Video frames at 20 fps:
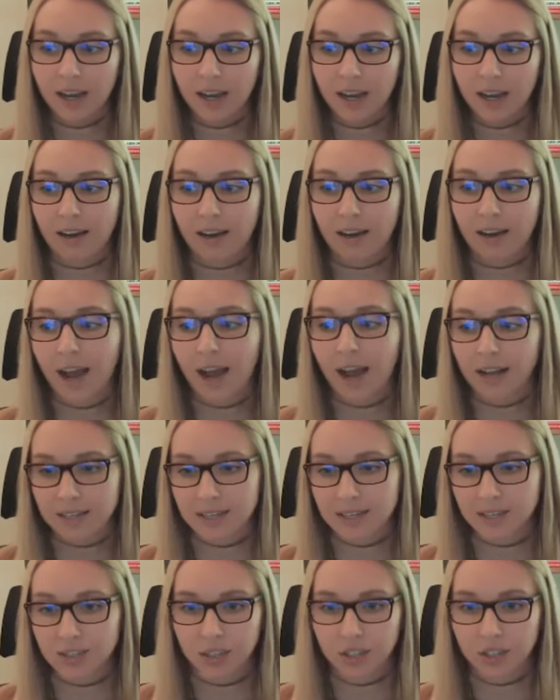have
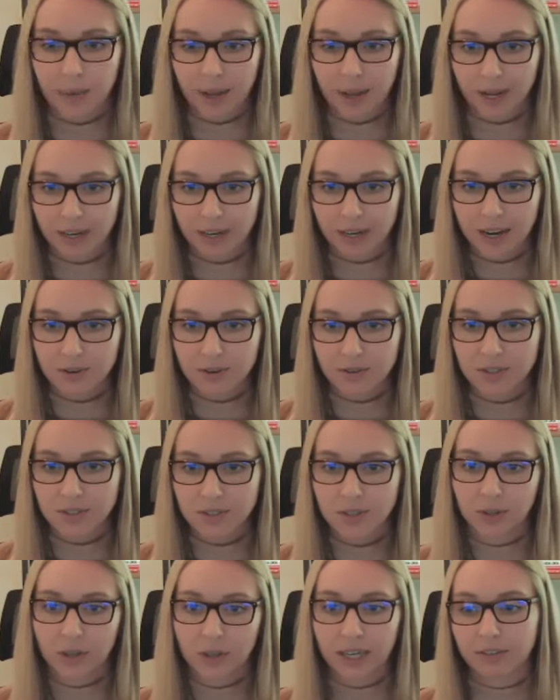access to your bank account.
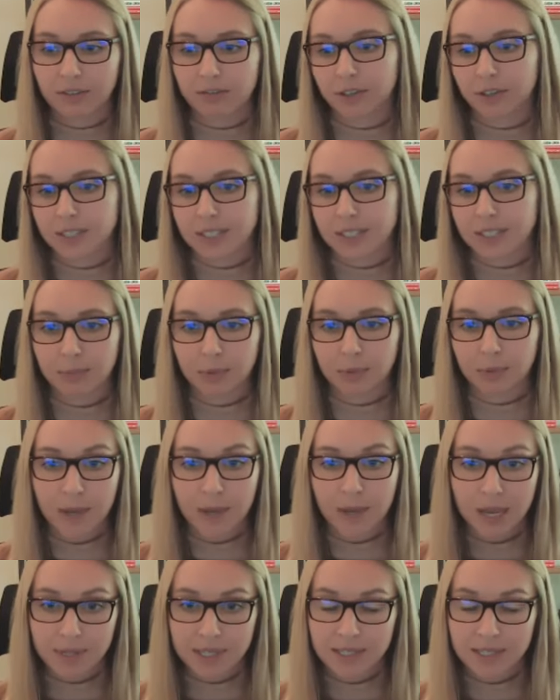So like, for example,
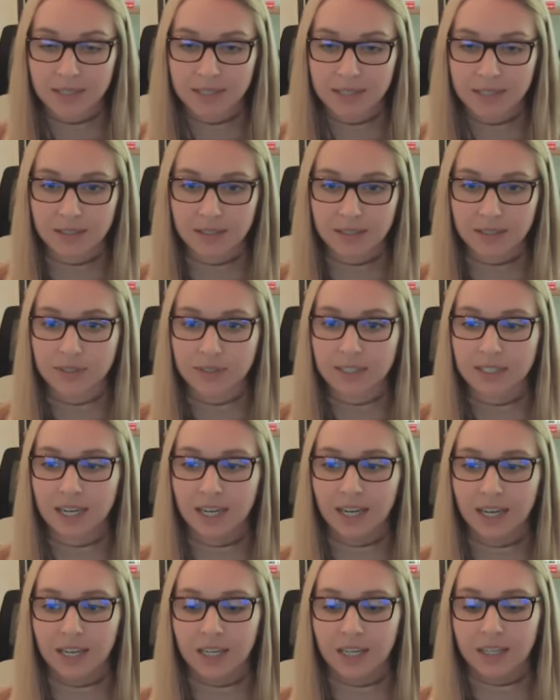payment systems,
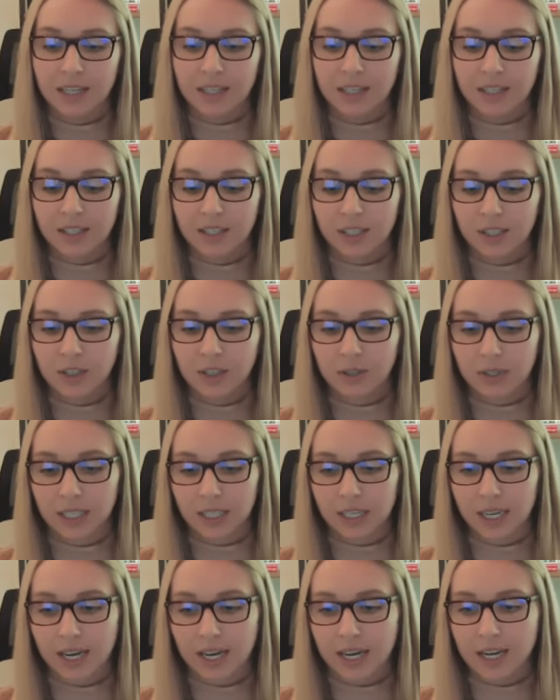you can
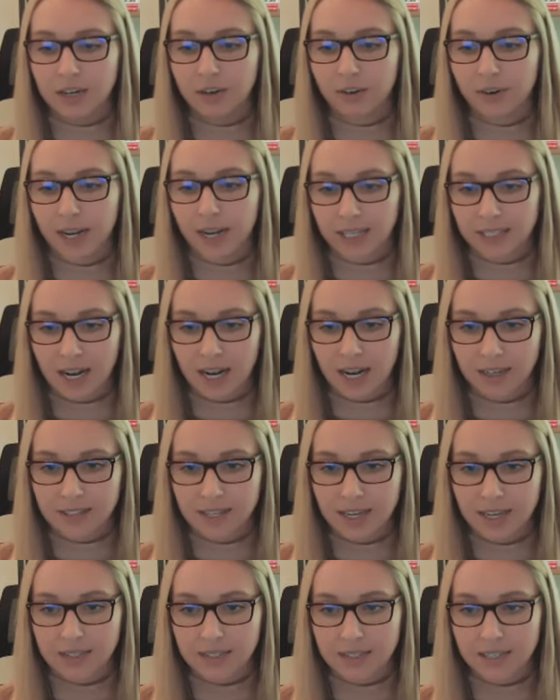get indirect
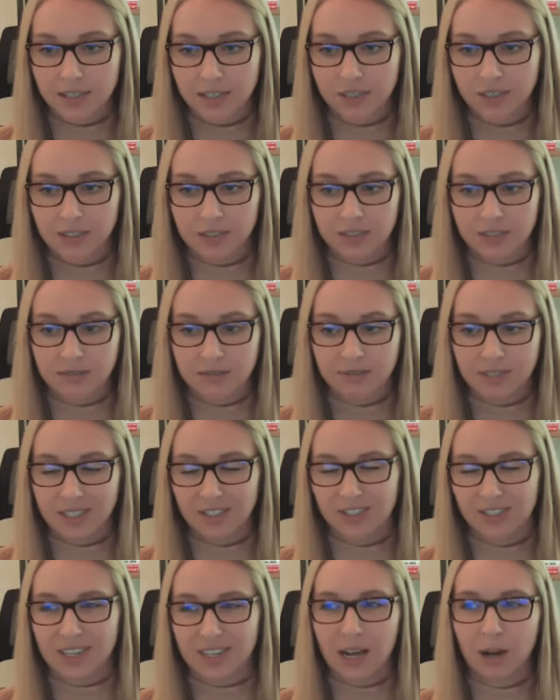access, and it's
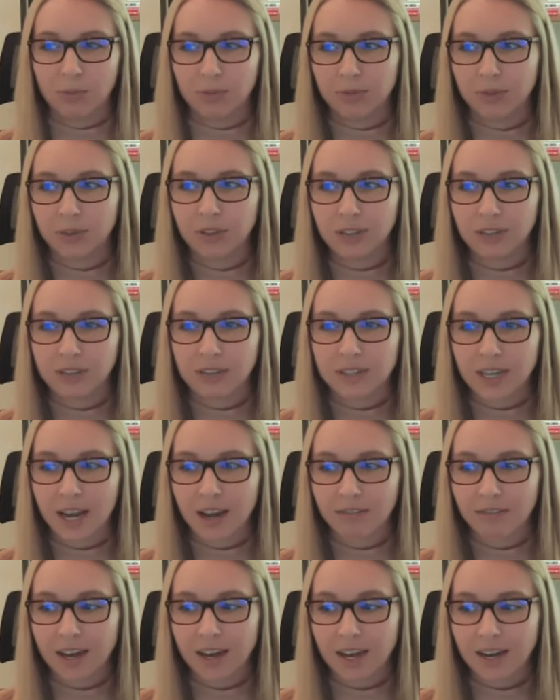just helpful to
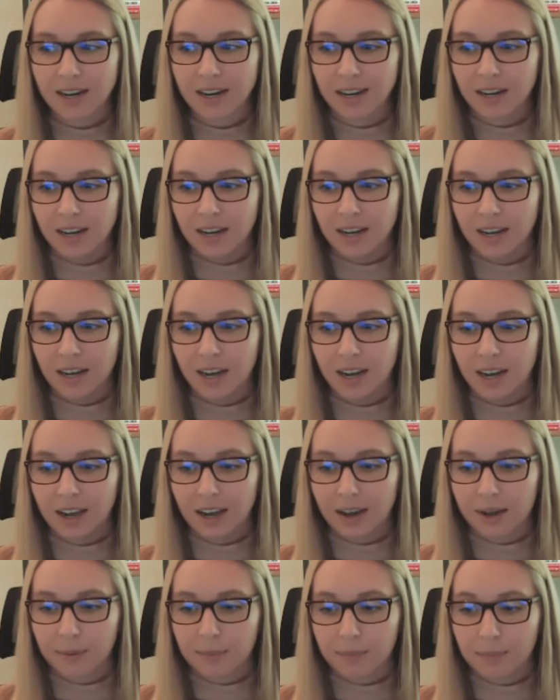have that.
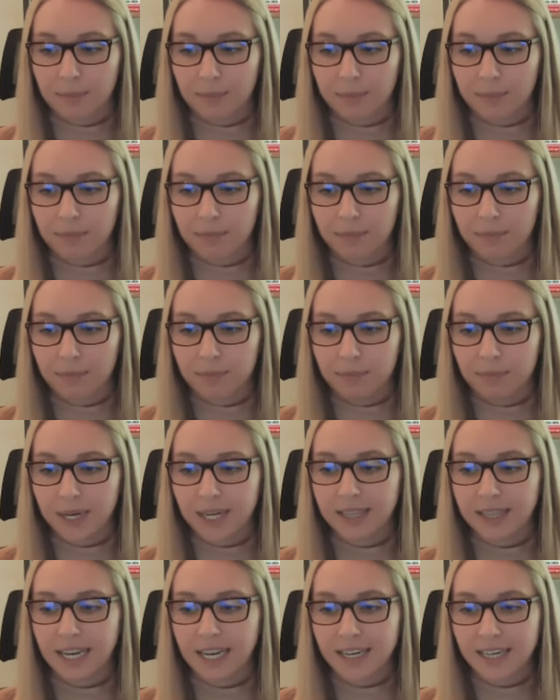But
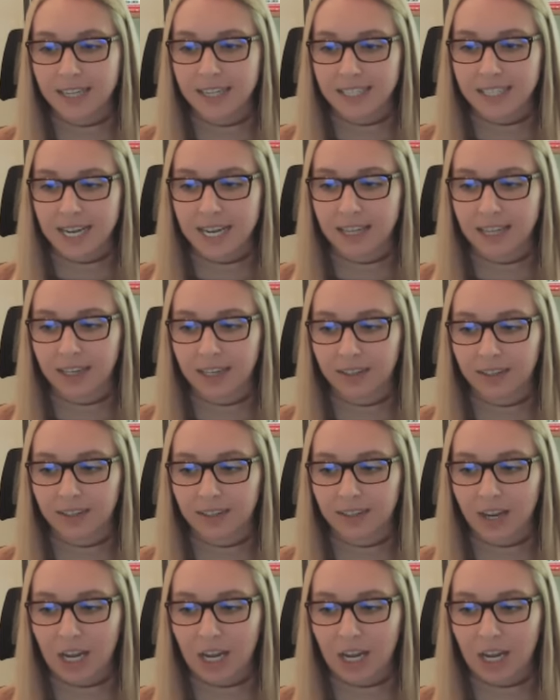at the end of the day, like